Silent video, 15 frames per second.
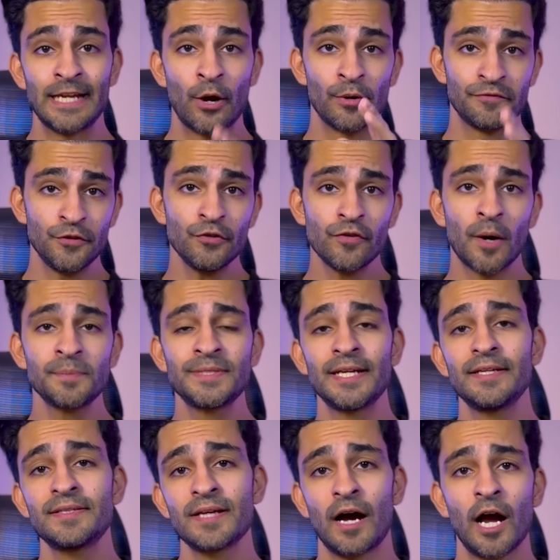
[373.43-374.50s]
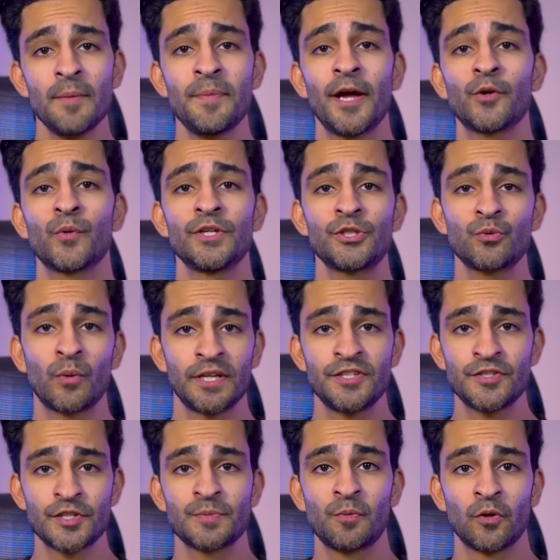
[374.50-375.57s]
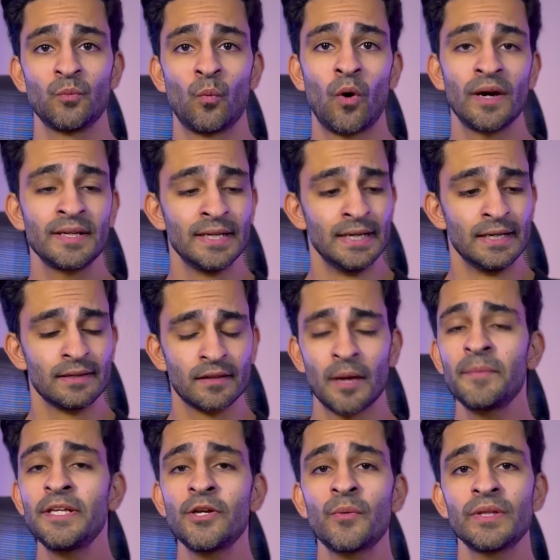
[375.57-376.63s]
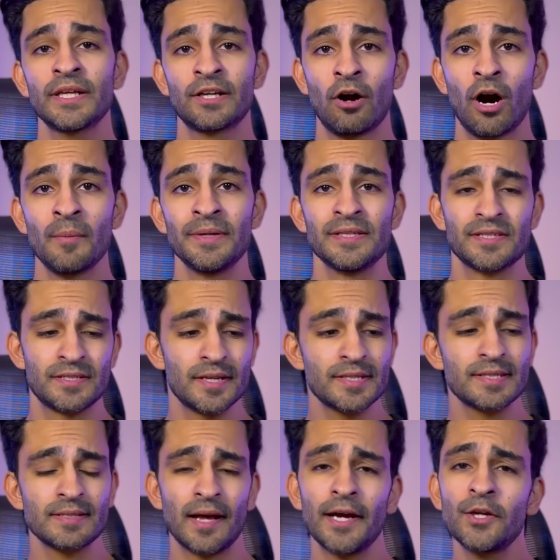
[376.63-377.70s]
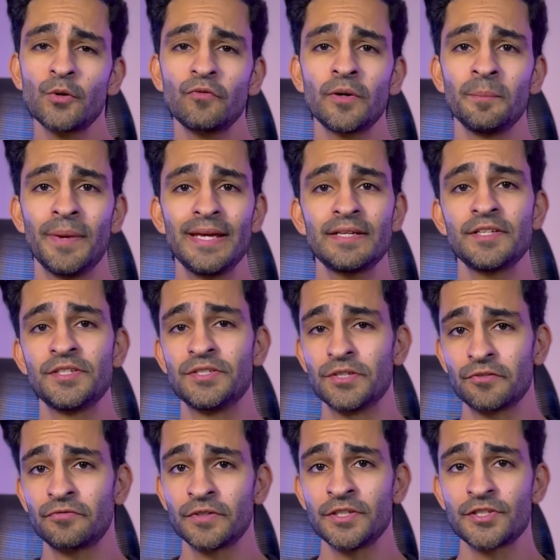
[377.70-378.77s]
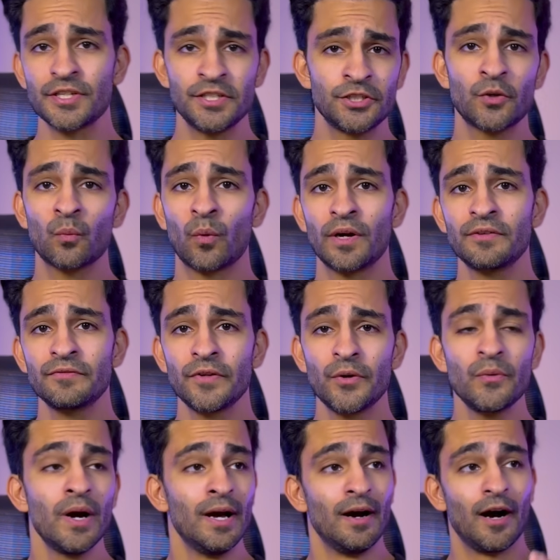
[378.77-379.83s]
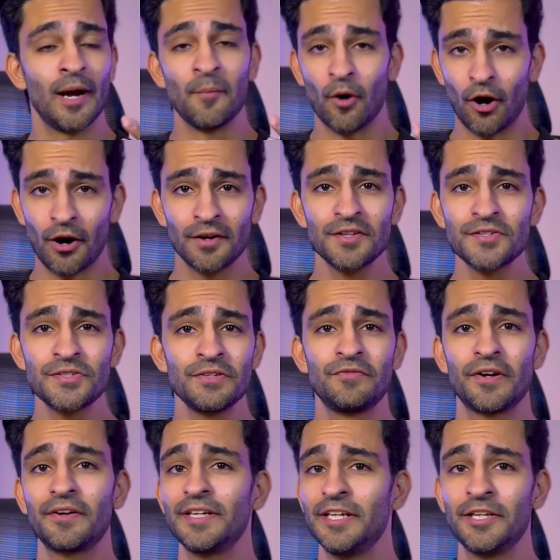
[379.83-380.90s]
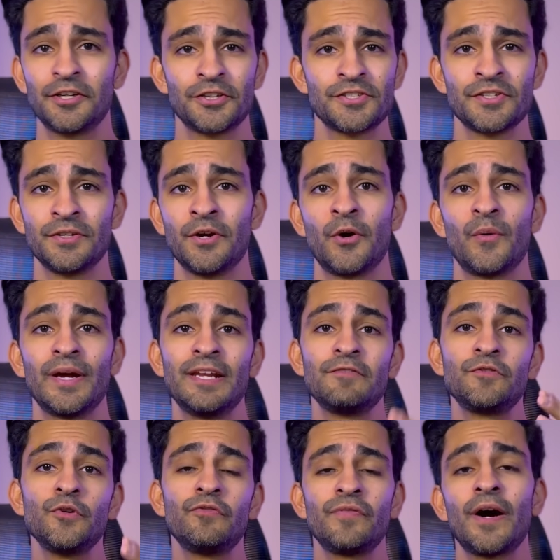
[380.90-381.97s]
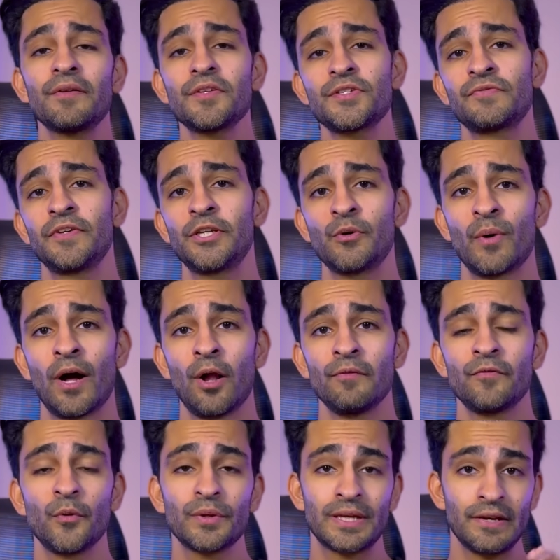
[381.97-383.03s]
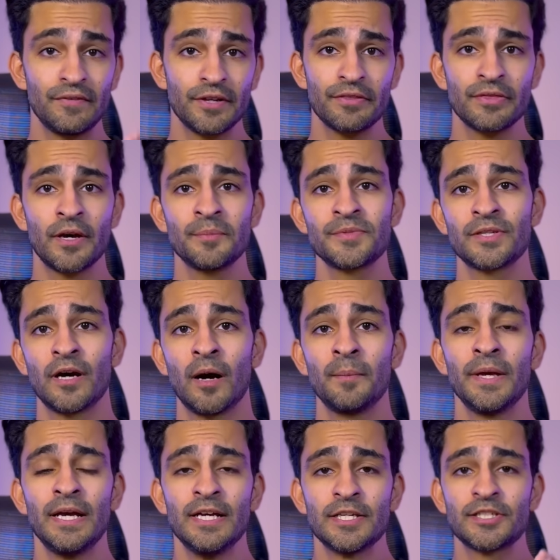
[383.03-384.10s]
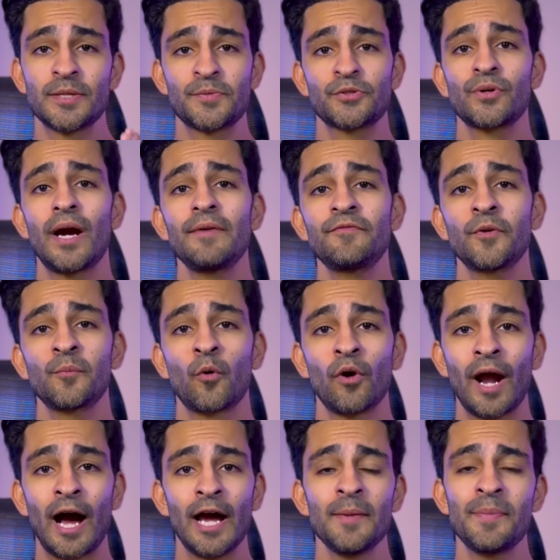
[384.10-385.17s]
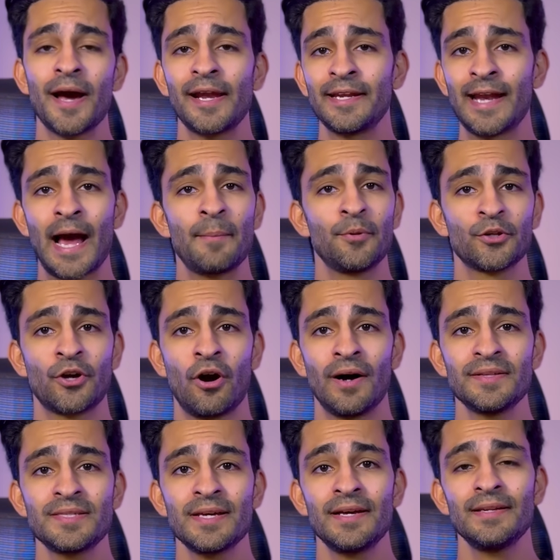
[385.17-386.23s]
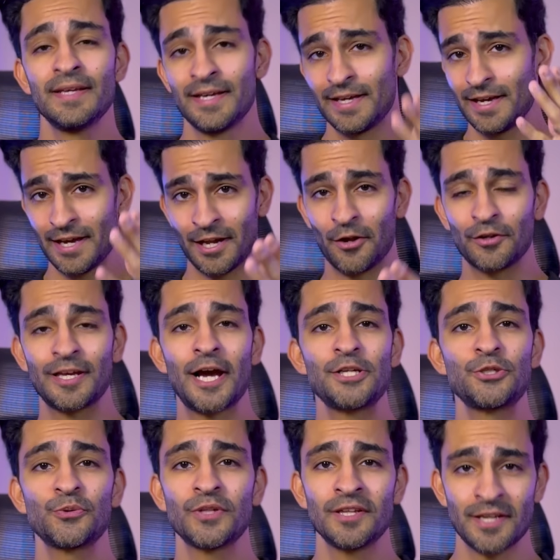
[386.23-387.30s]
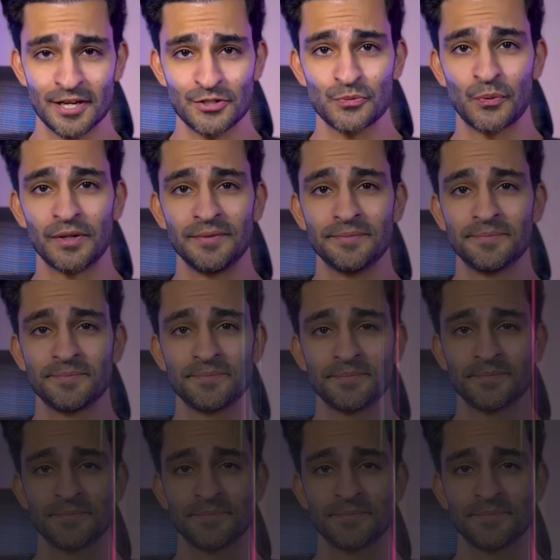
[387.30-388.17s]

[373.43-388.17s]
Now, if you've updated to iPadOS 26.1, let me know in the comments, does slide over make a difference in your workflow? I'm honestly very eager to know. And if you found this video helpful, give it a thumbs up, subscribe for more iPad and Apple content, and I'll catch you in the next one.